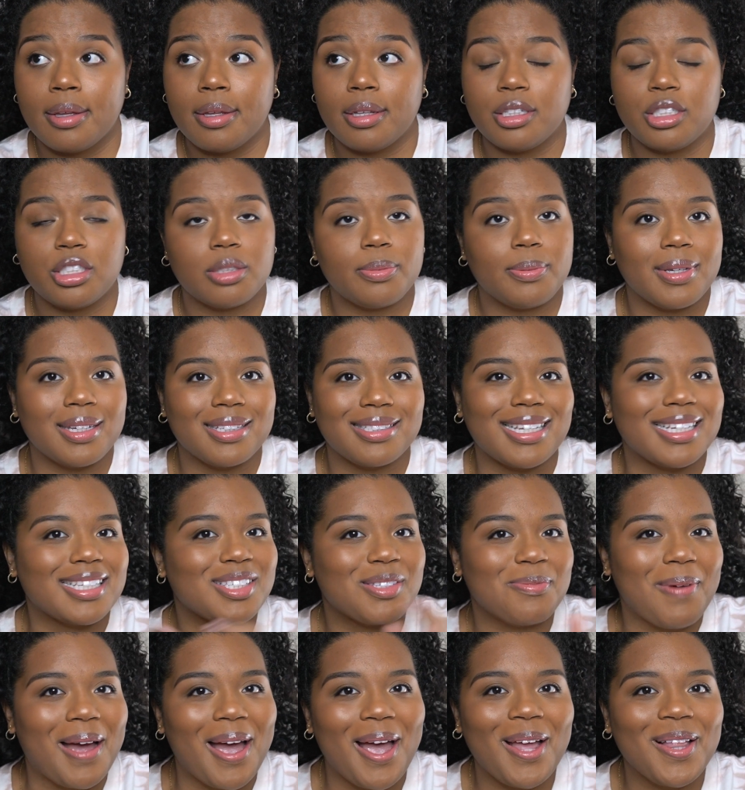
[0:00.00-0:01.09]
just because I
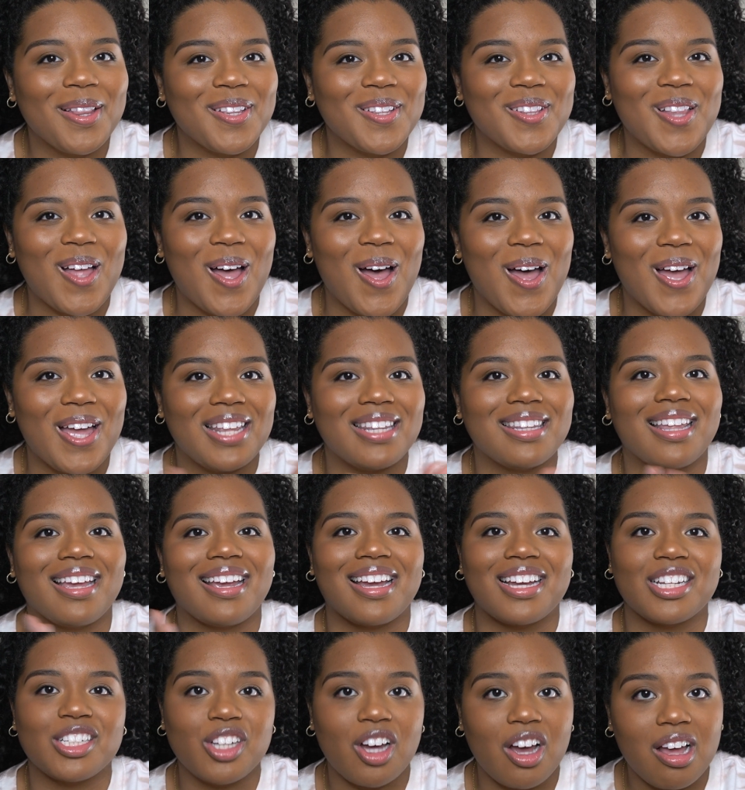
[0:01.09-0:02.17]
smile a lot and like
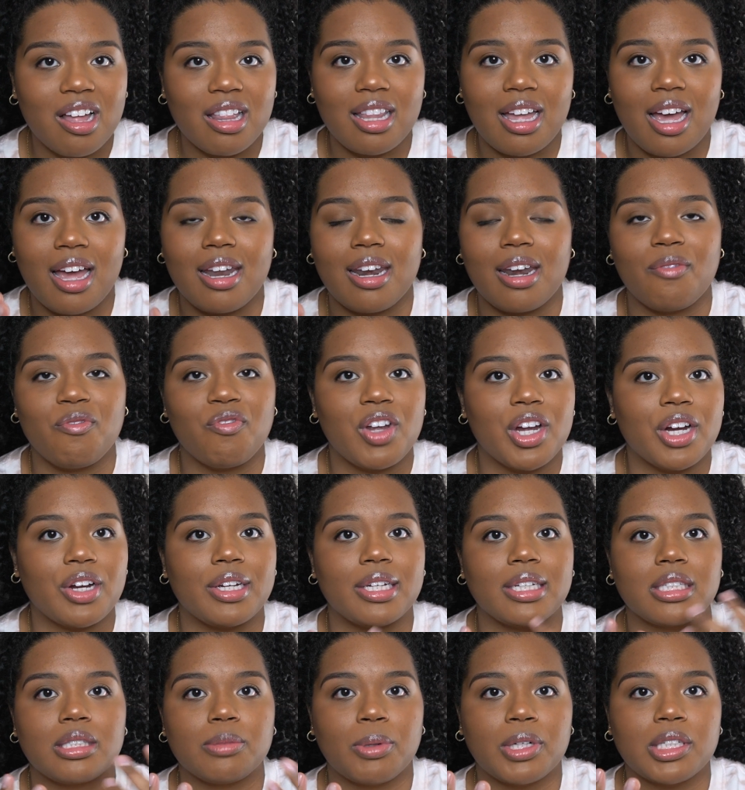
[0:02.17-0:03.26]
I talk a lot and I'm very
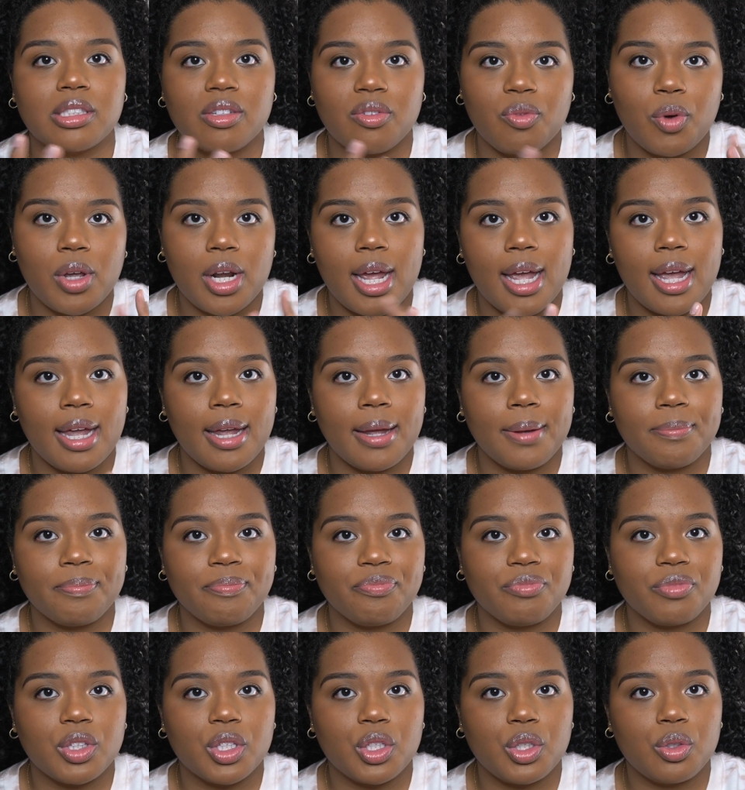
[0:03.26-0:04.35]
expressive when I
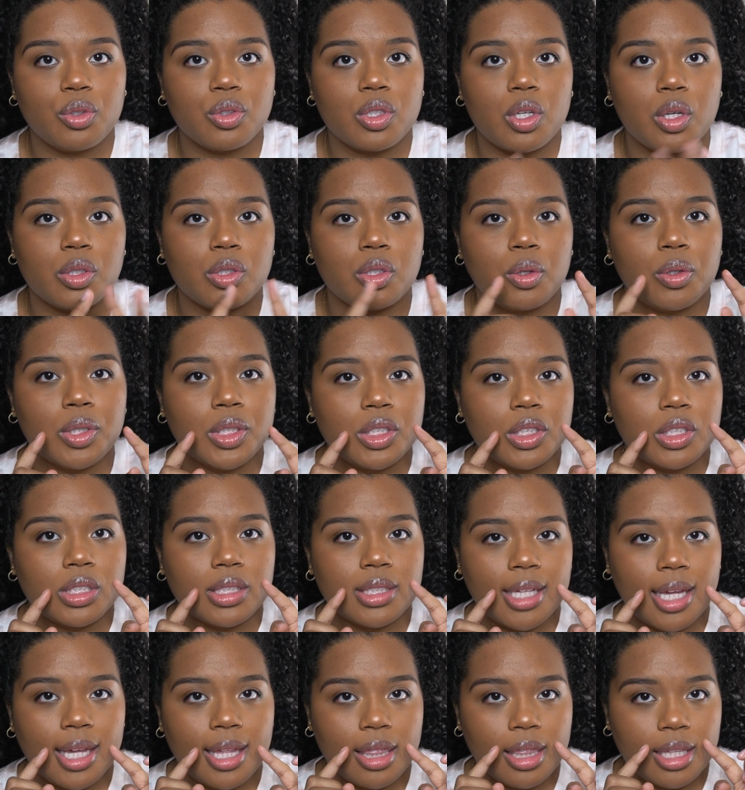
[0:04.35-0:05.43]
do so it's just
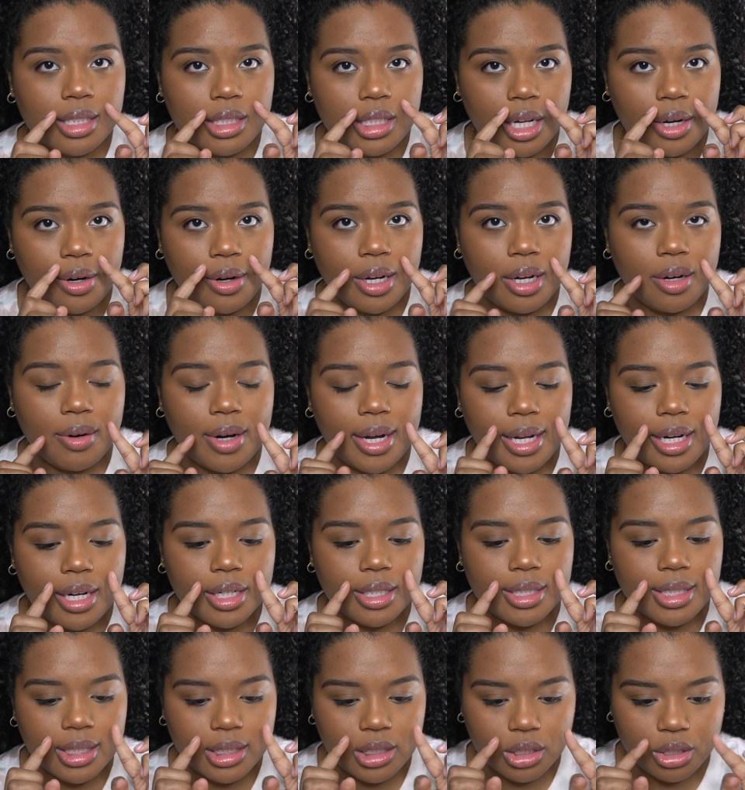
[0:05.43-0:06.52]
like this area right here
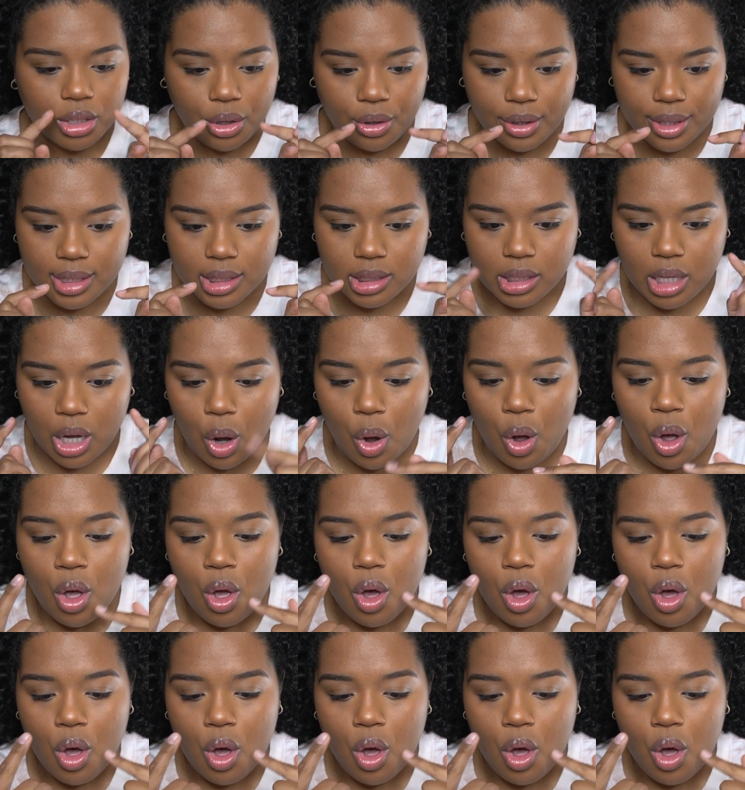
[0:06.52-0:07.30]
tends to crease. So